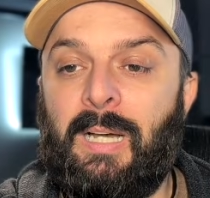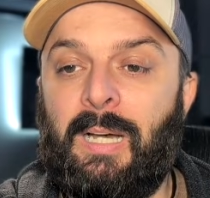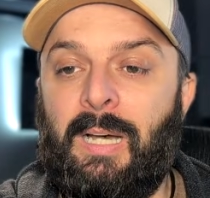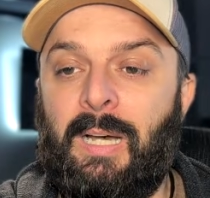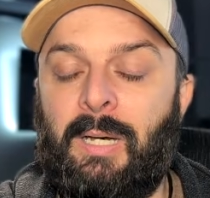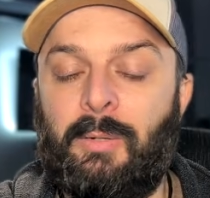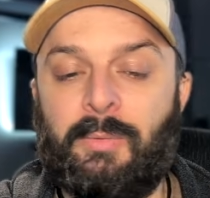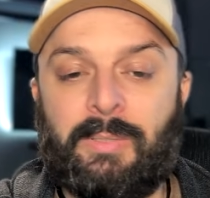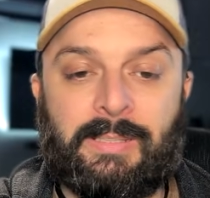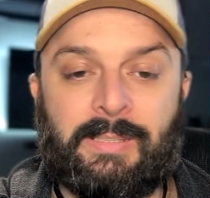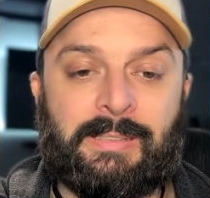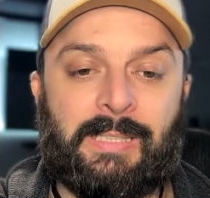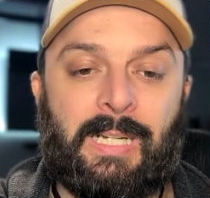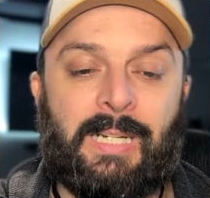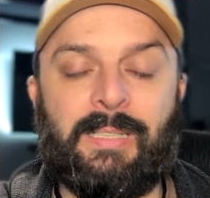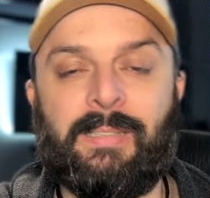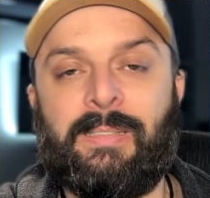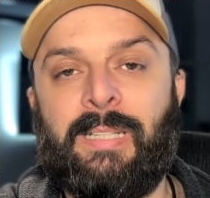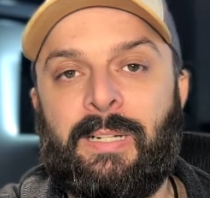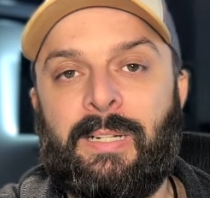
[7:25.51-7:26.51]
uh, with
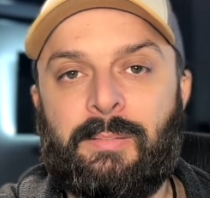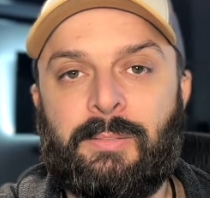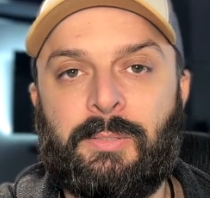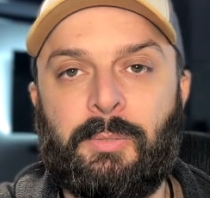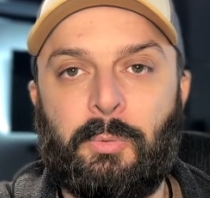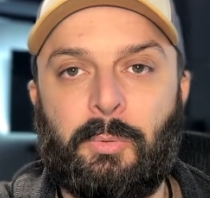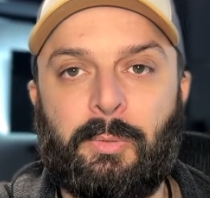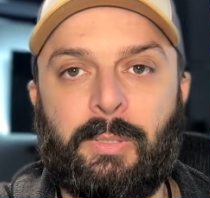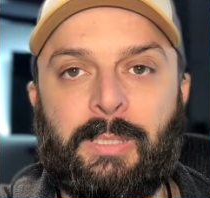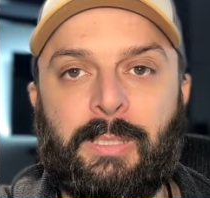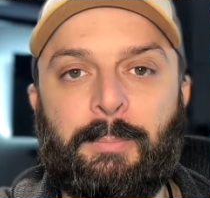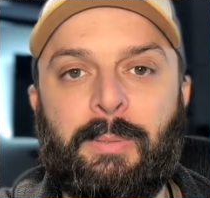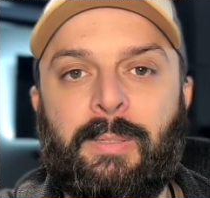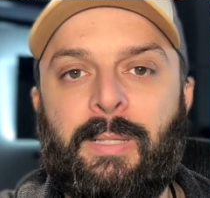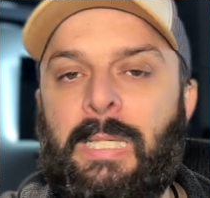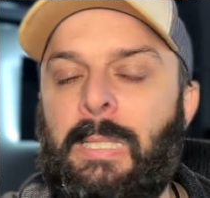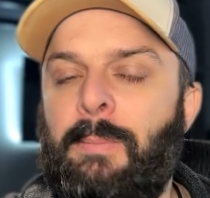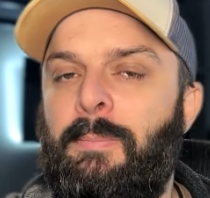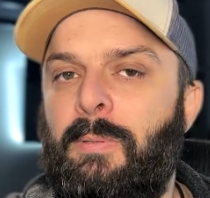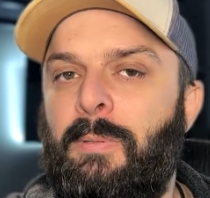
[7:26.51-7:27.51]
exotic territory, but
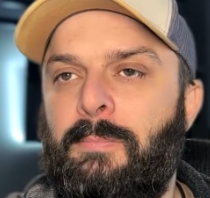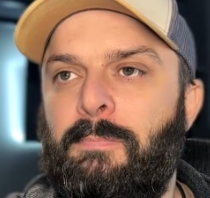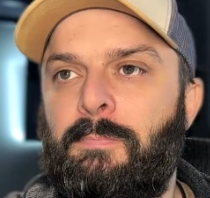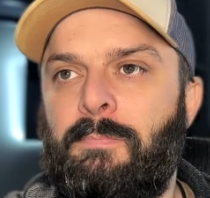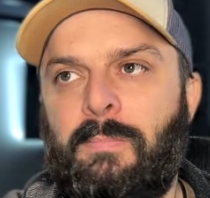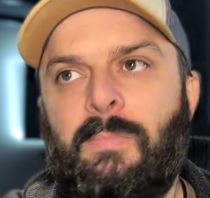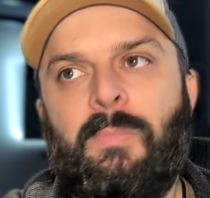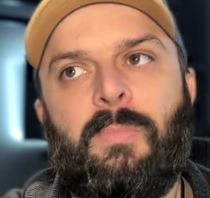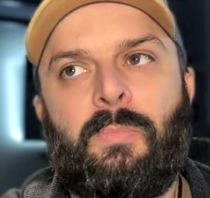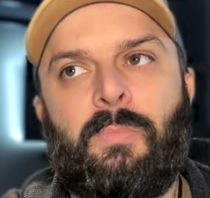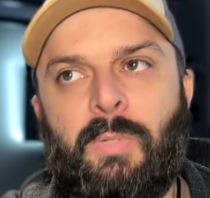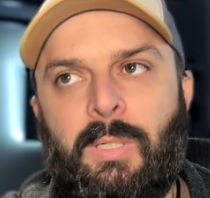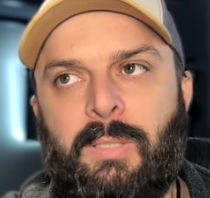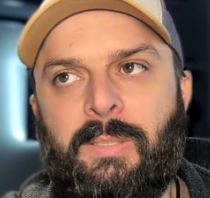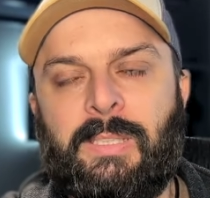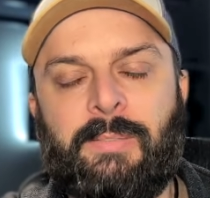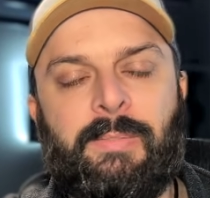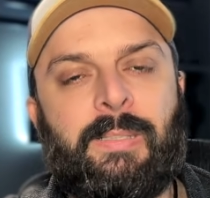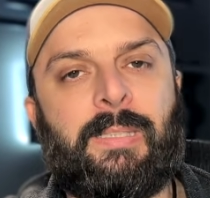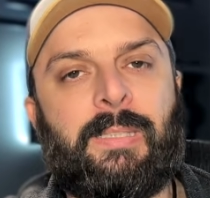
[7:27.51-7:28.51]
keep them
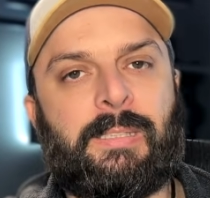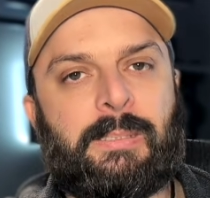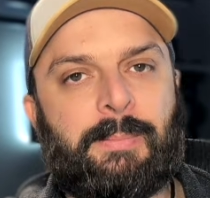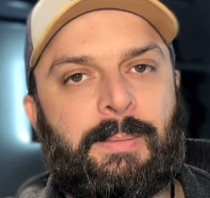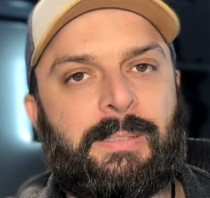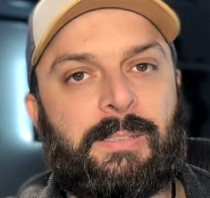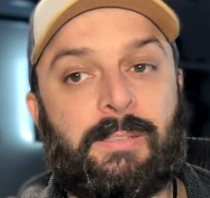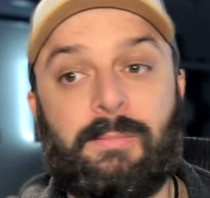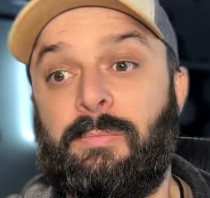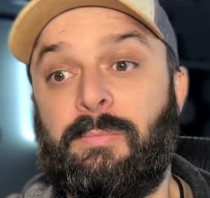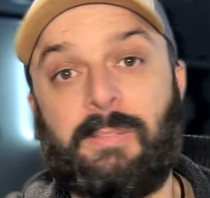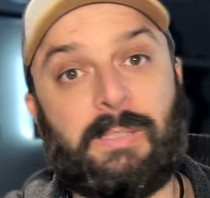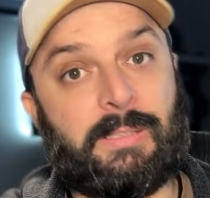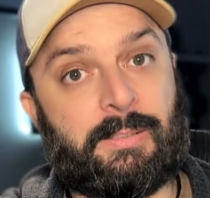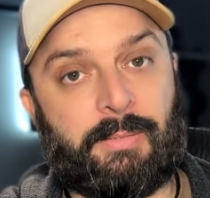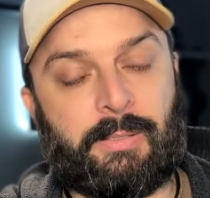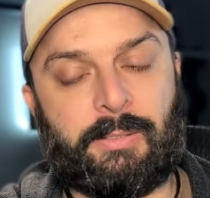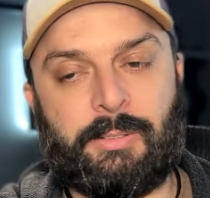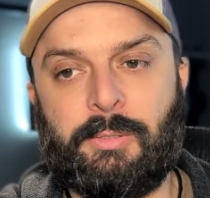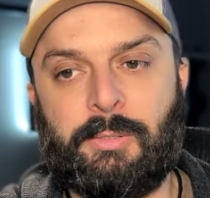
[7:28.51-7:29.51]
relatively inexpensive, and that's
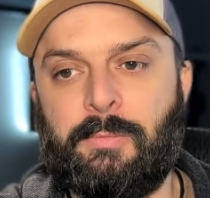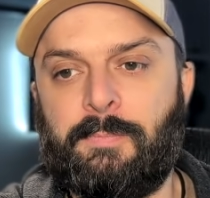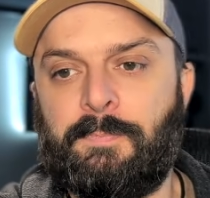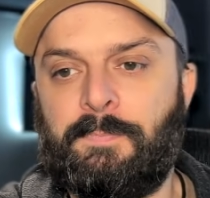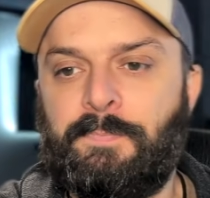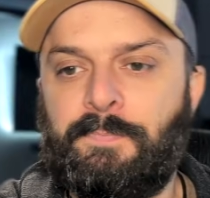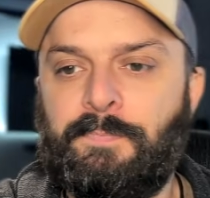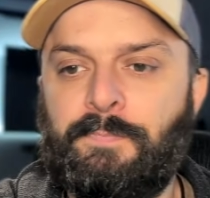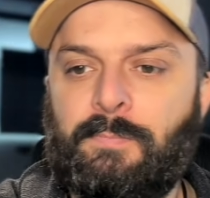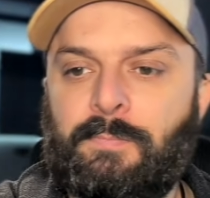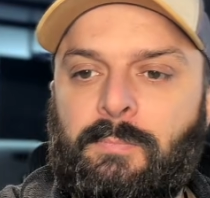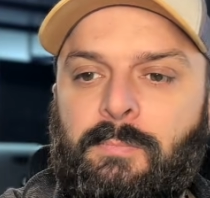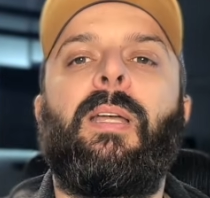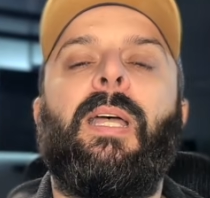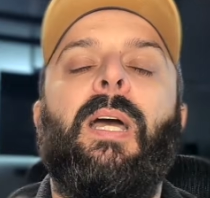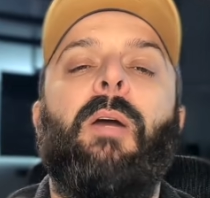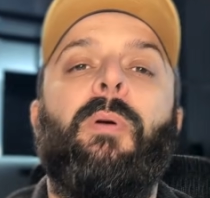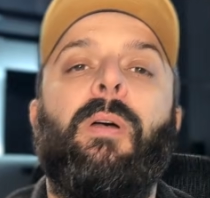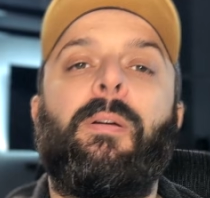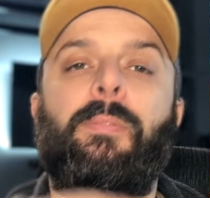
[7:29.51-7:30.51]
very true.
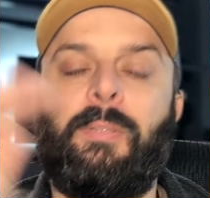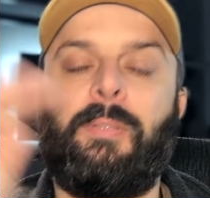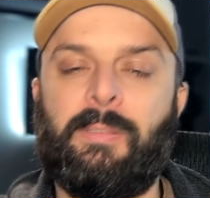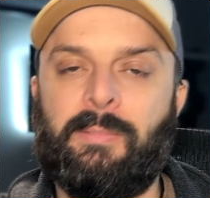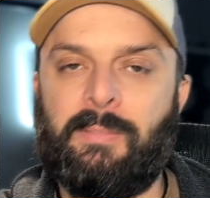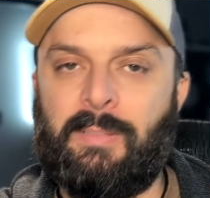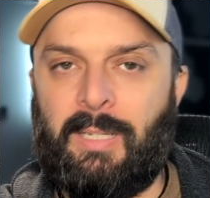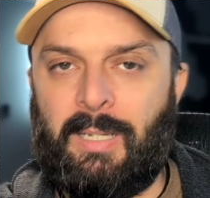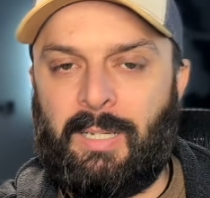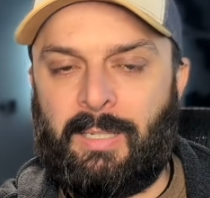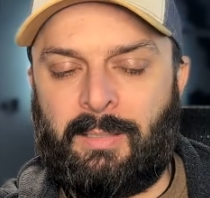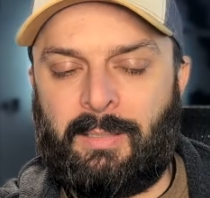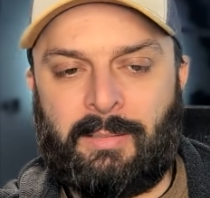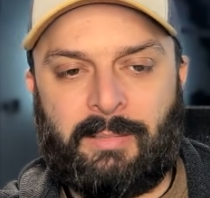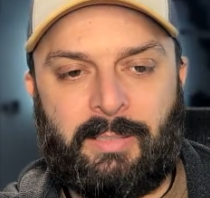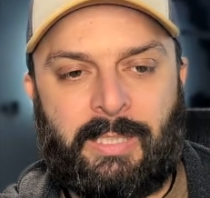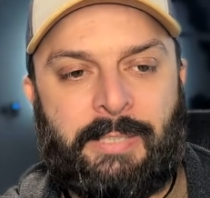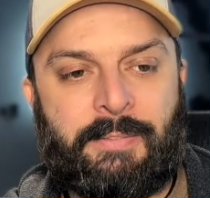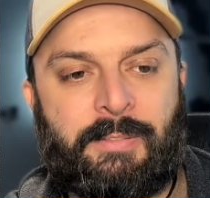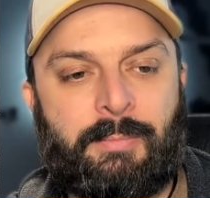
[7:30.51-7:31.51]
However, uh,
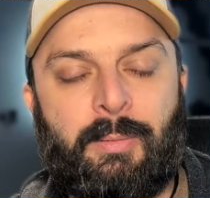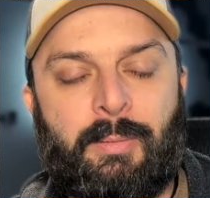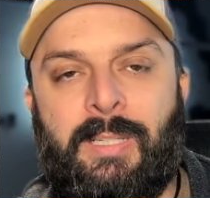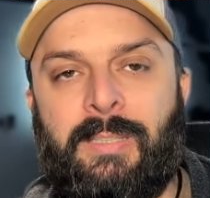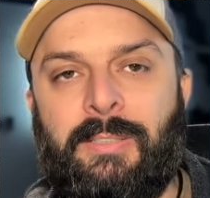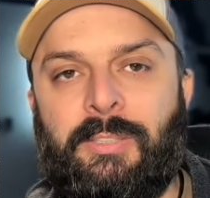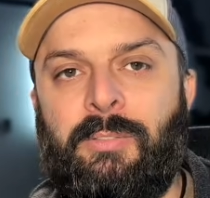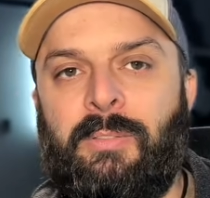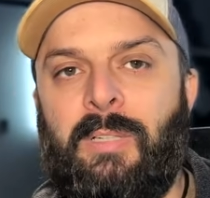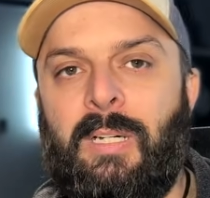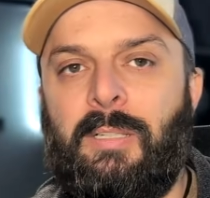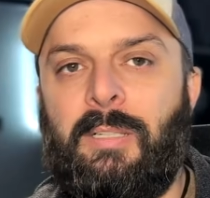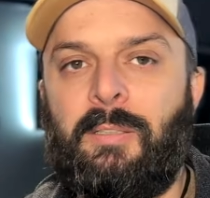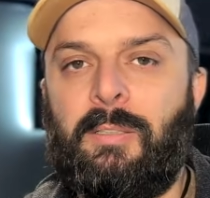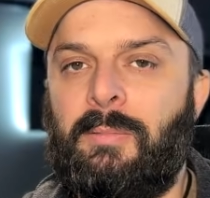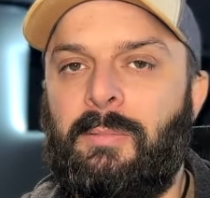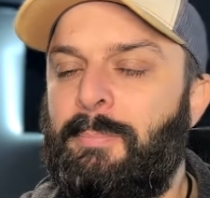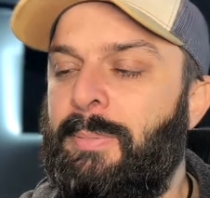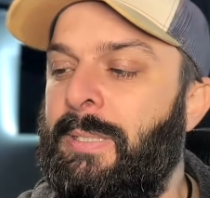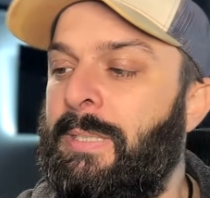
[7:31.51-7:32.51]
leaf springs are not
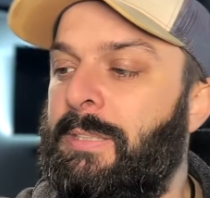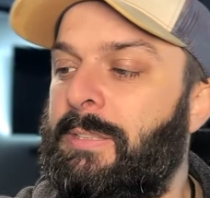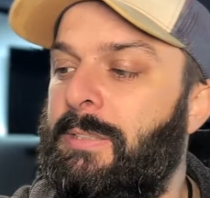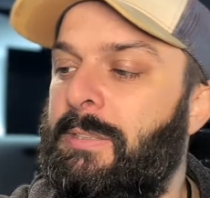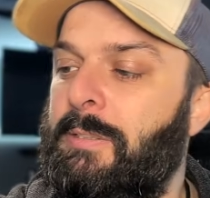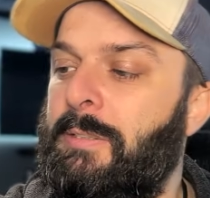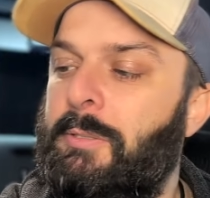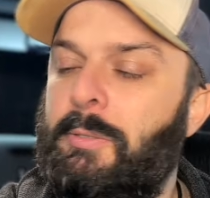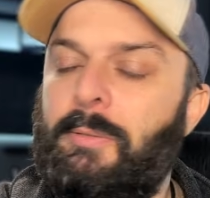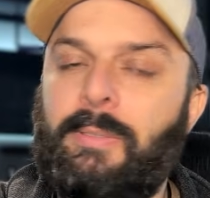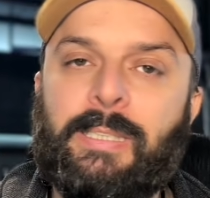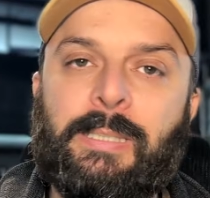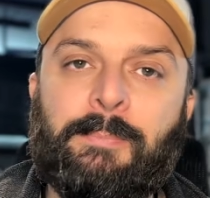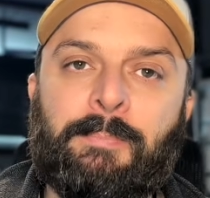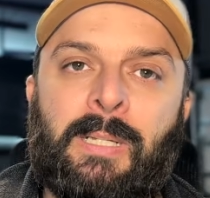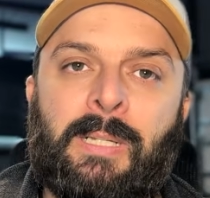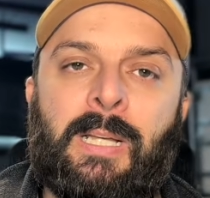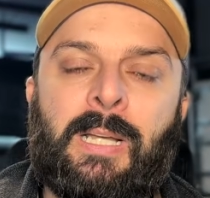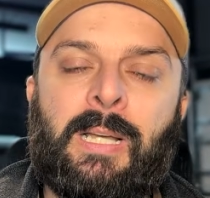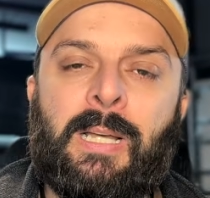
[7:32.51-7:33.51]
all peaches and
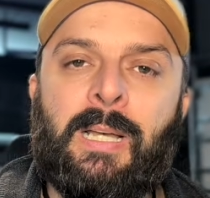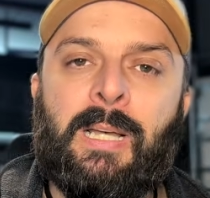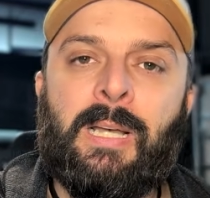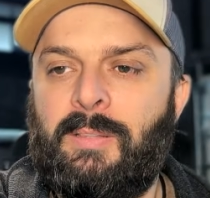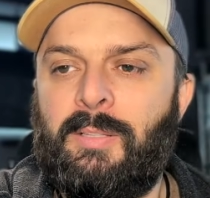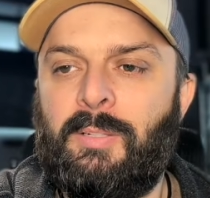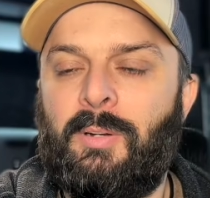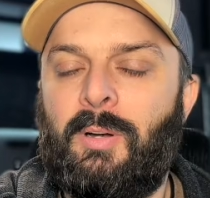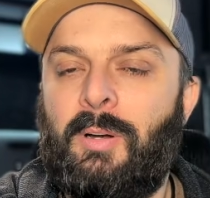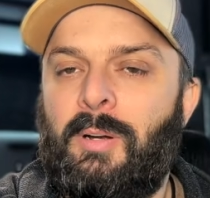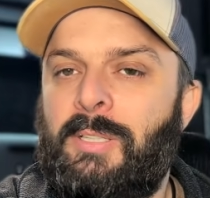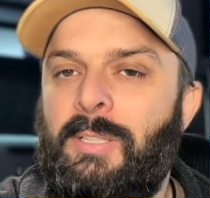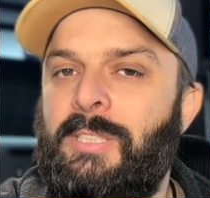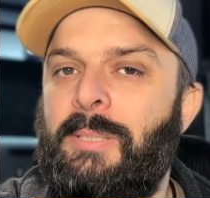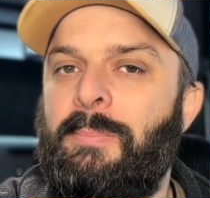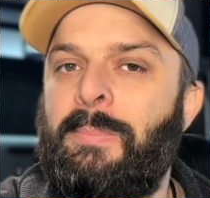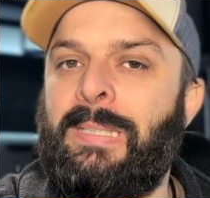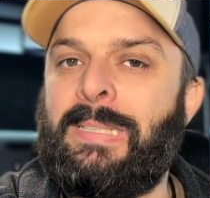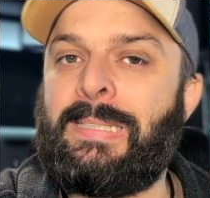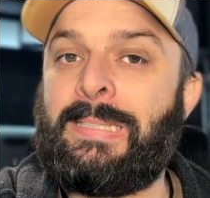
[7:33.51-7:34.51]
cream there are
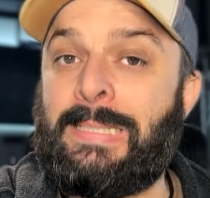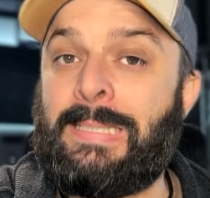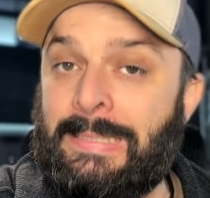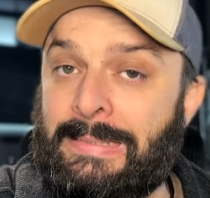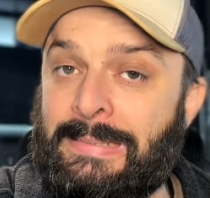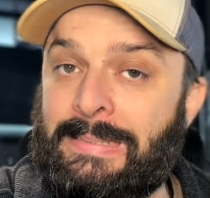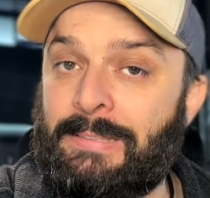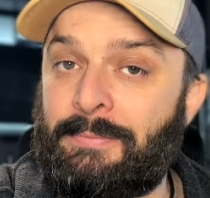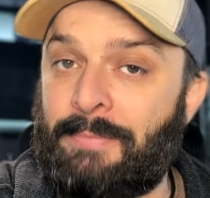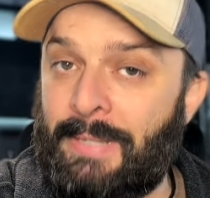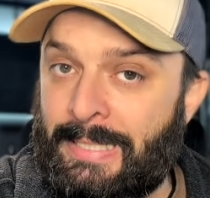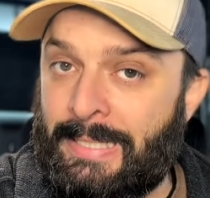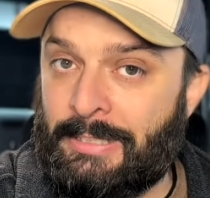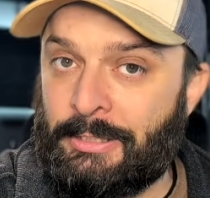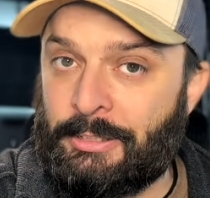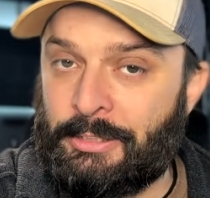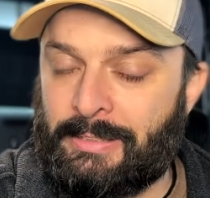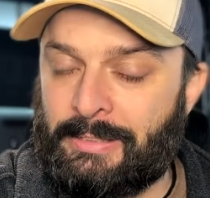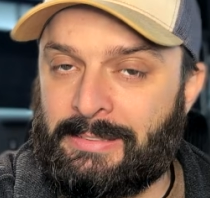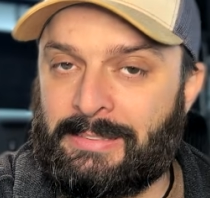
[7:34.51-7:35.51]
some
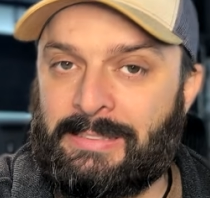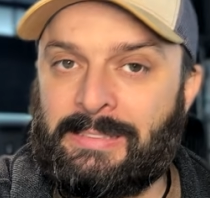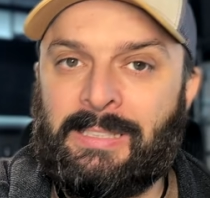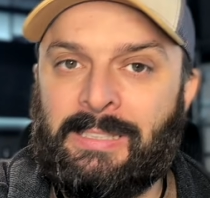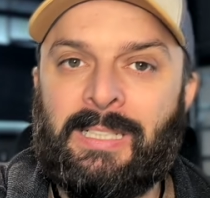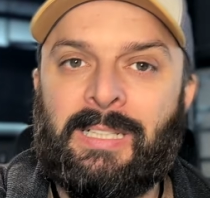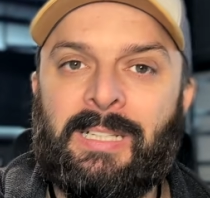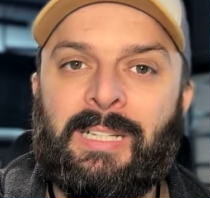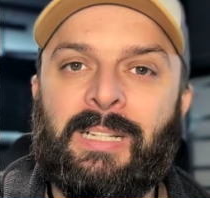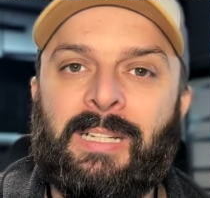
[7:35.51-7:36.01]
disadvantages